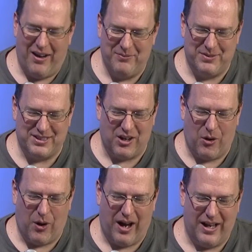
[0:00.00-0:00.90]
um, so
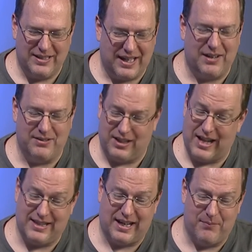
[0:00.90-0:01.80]
uh, second, so
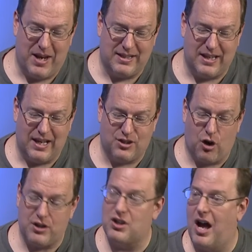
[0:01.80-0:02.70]
that's second base. Uh,
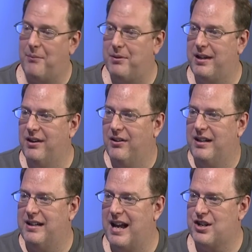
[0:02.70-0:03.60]
shortstop here in
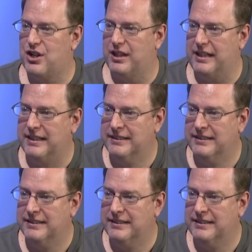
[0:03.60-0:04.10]
the National League.